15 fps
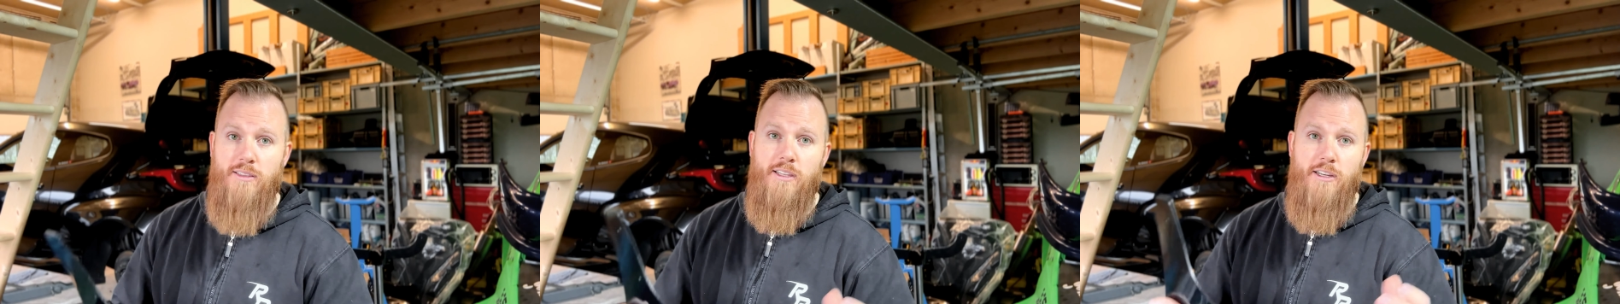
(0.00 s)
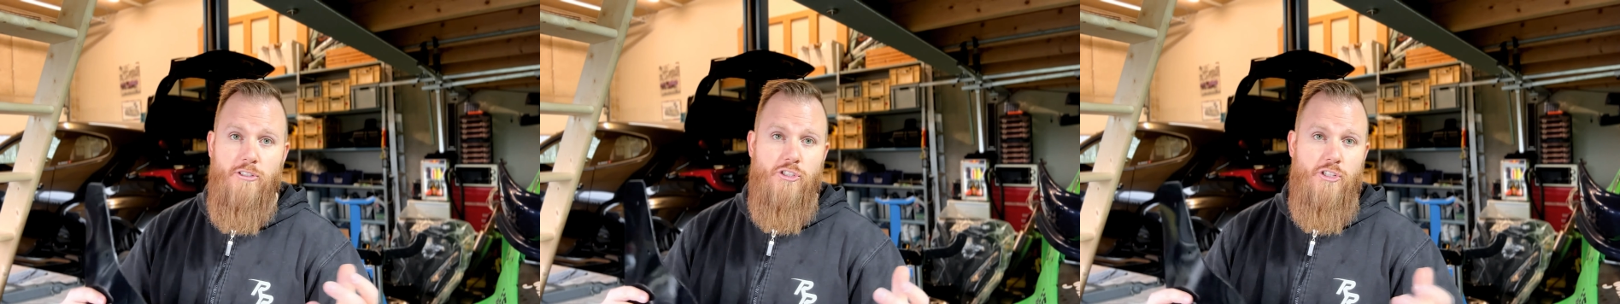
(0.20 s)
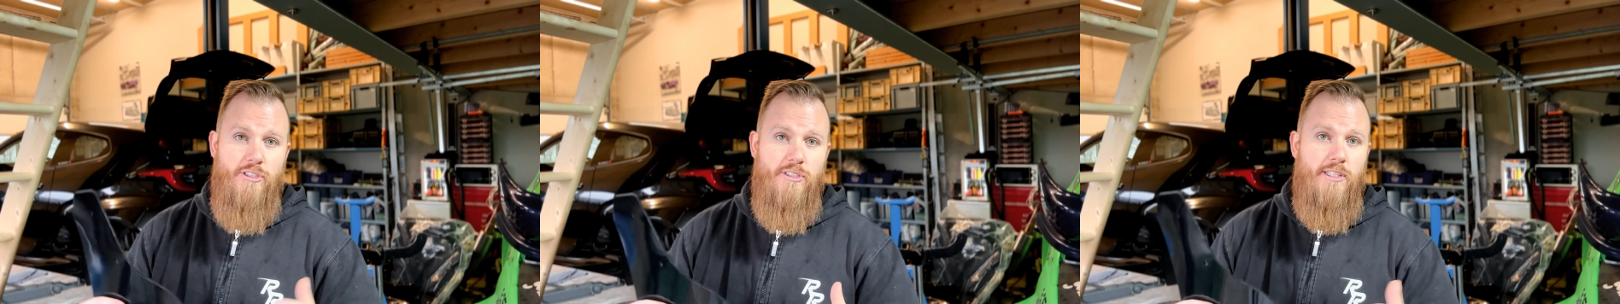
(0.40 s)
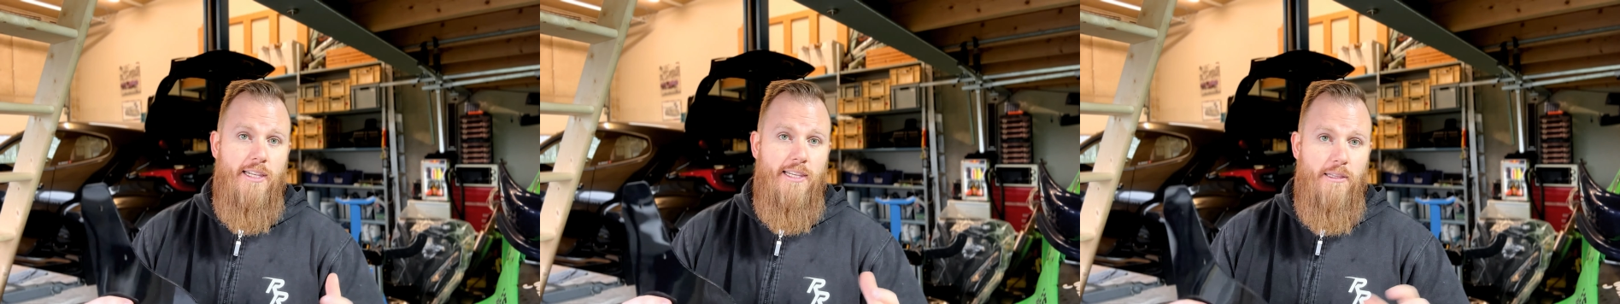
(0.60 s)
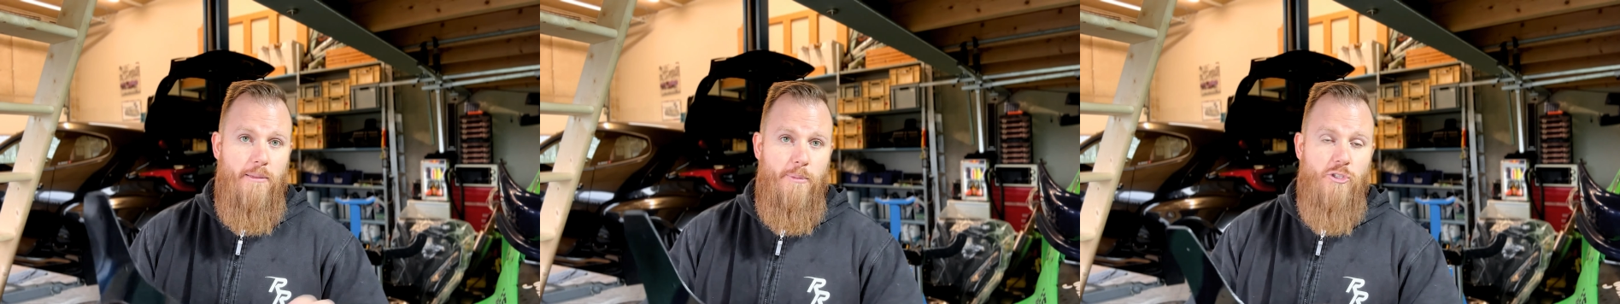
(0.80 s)
They're just a
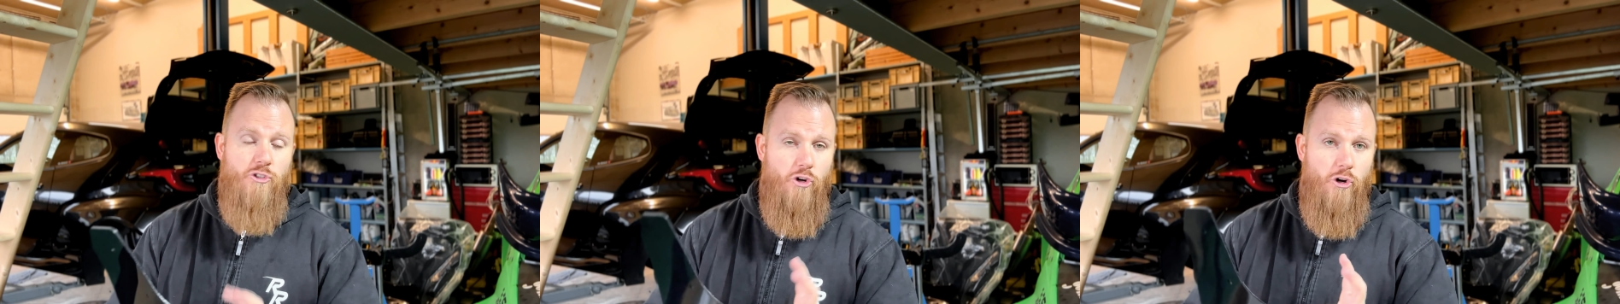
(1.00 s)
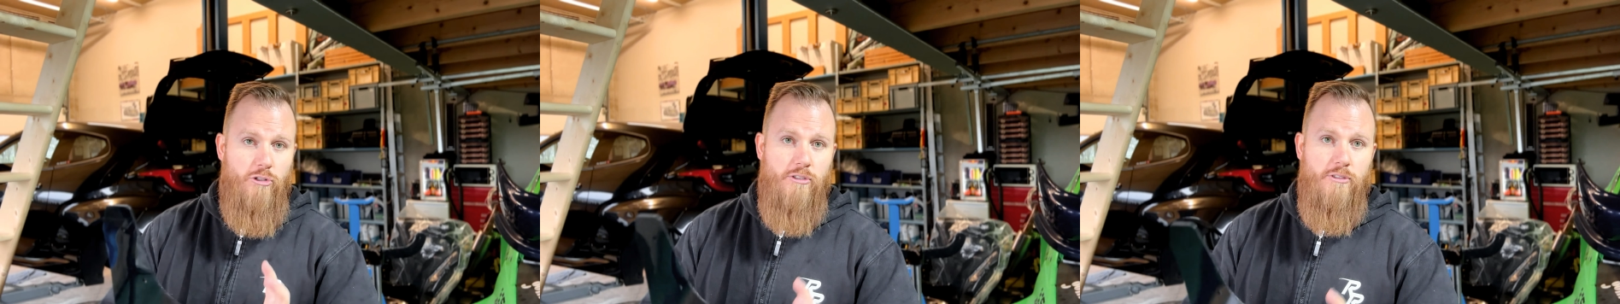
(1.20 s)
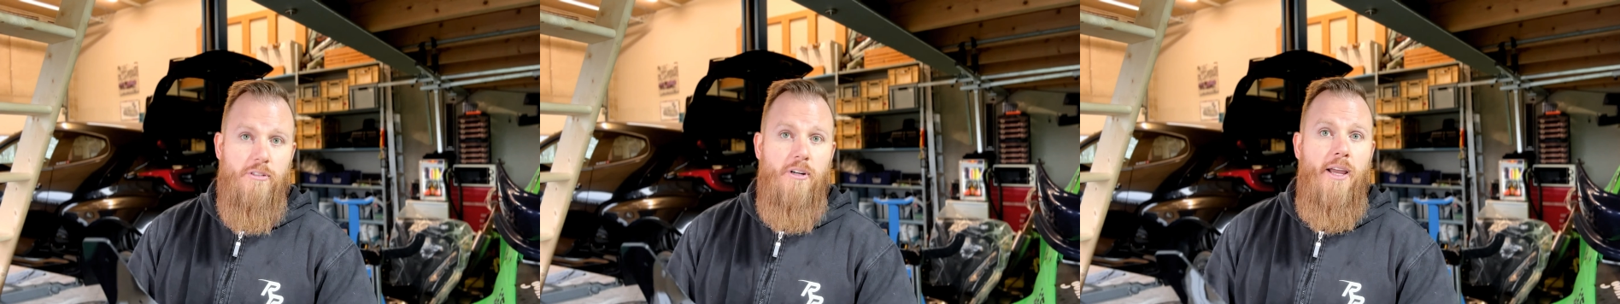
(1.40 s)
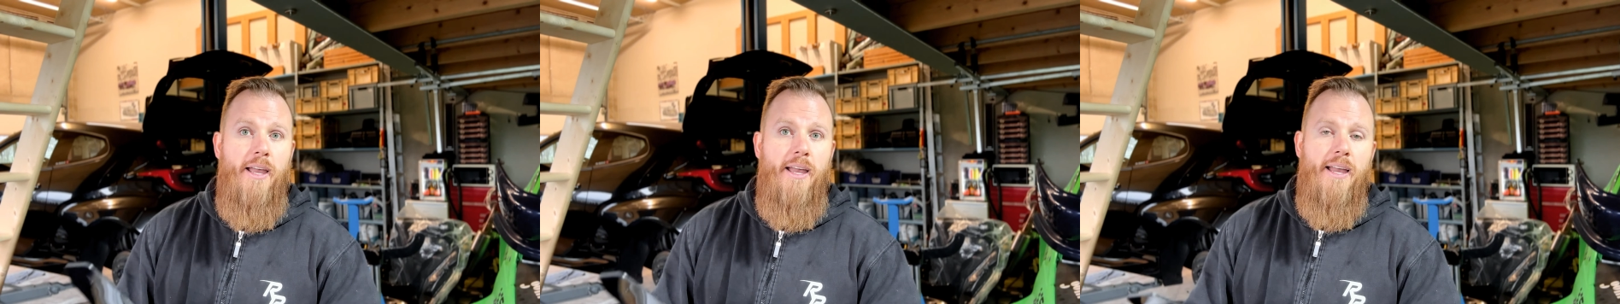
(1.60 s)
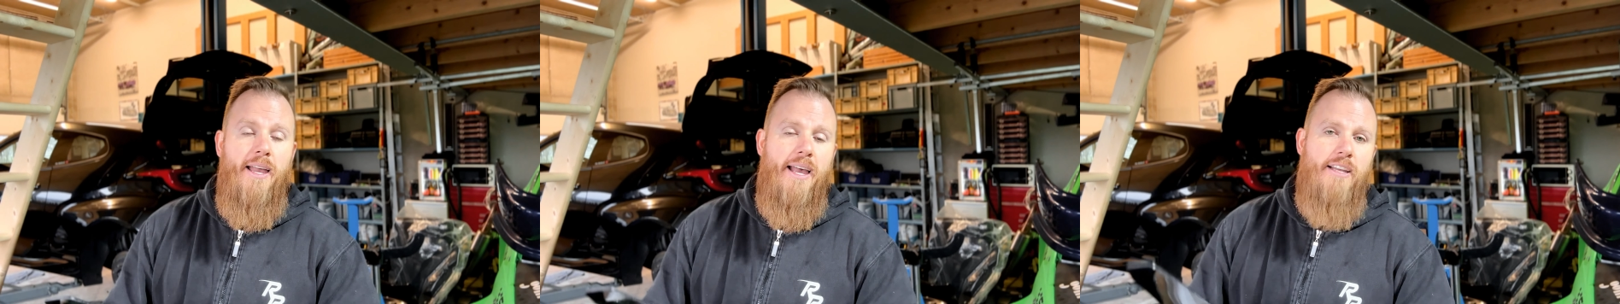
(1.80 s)
little bit shorter
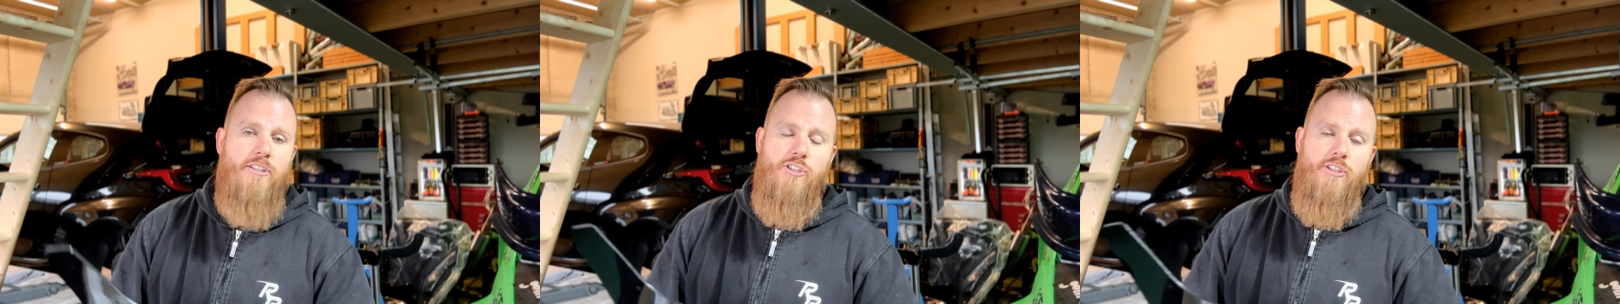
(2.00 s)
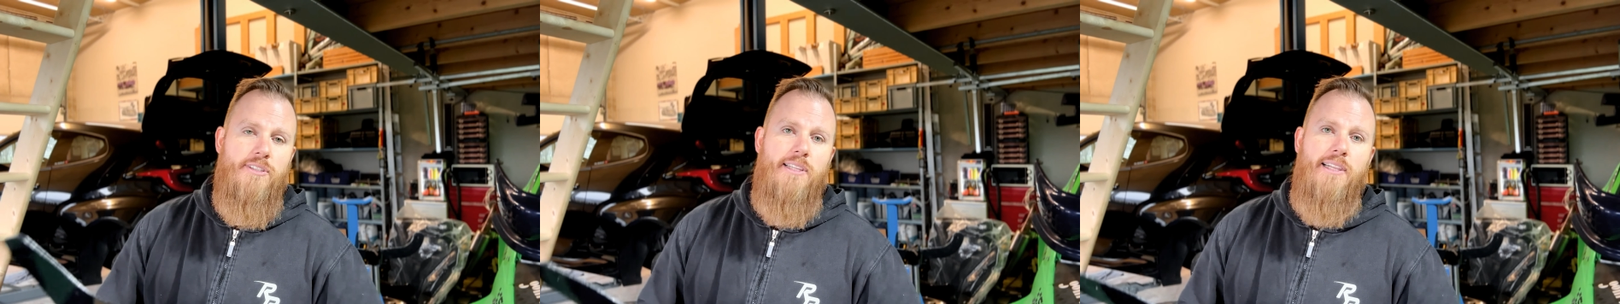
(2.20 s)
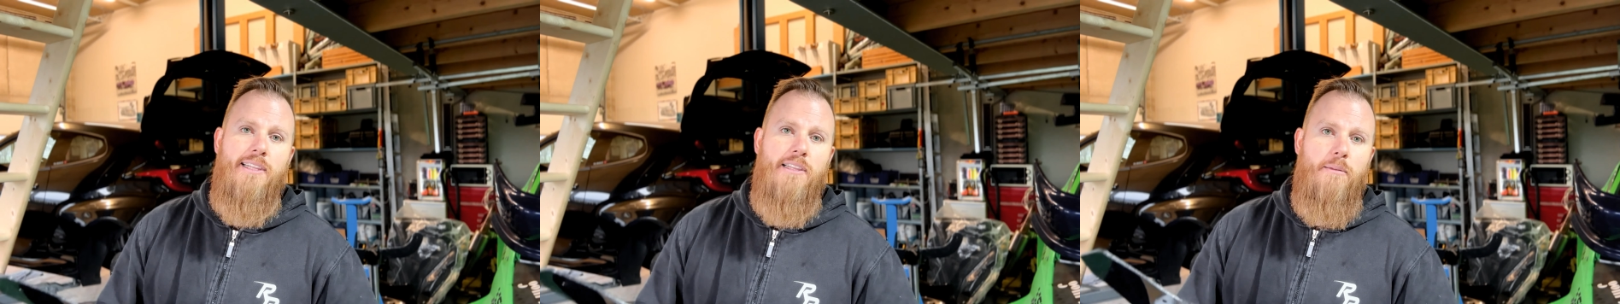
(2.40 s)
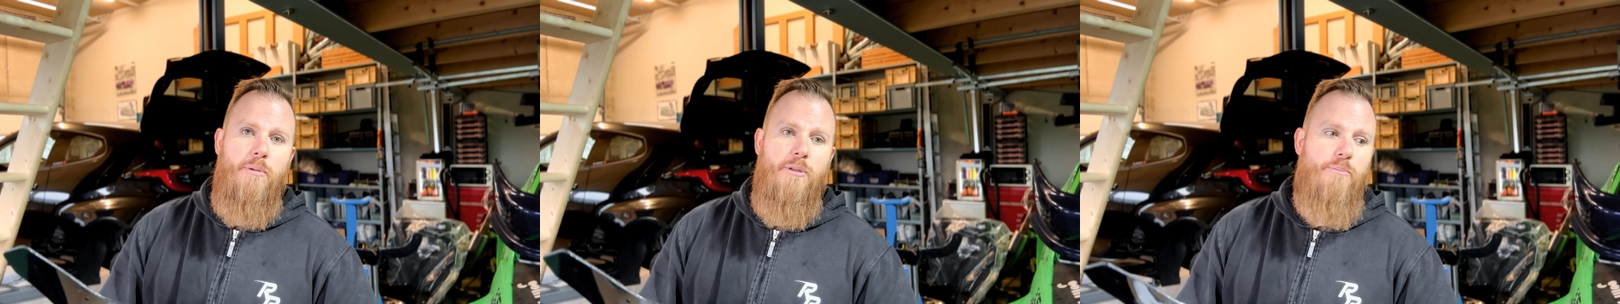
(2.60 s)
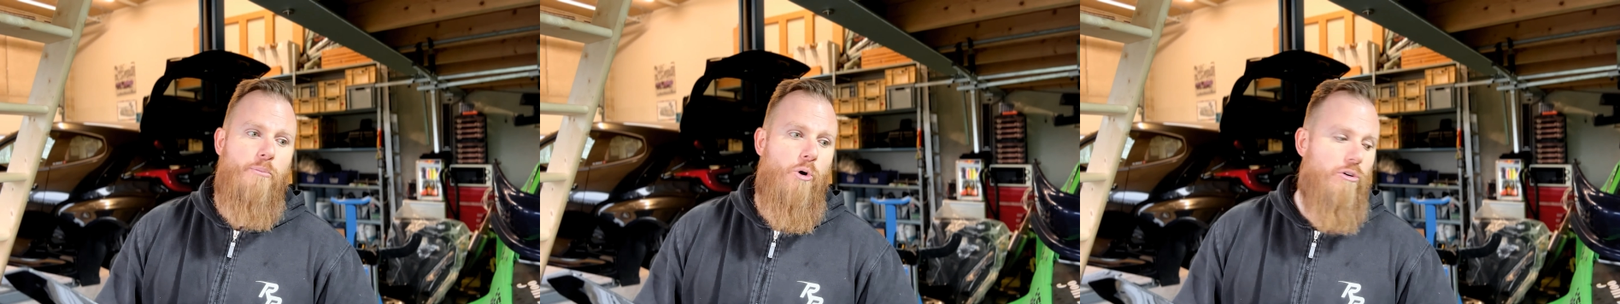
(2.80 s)
and just a little
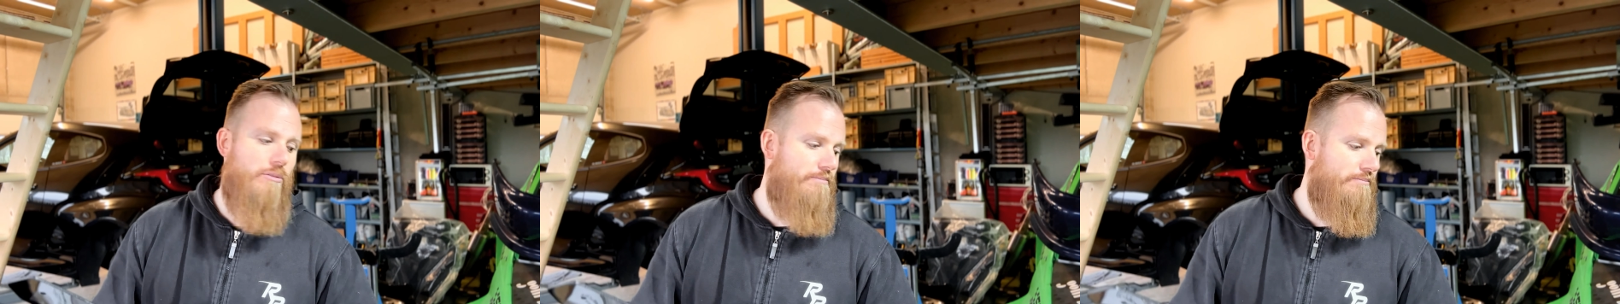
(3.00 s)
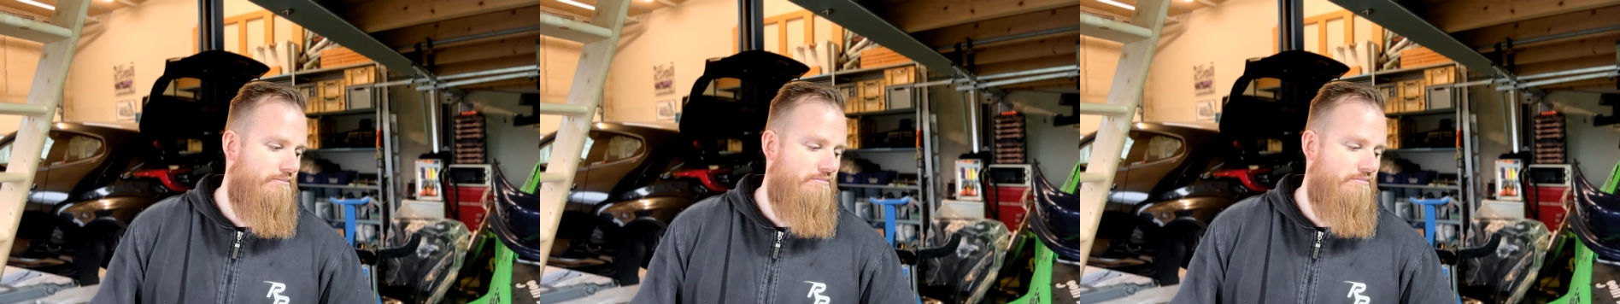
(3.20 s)
bit more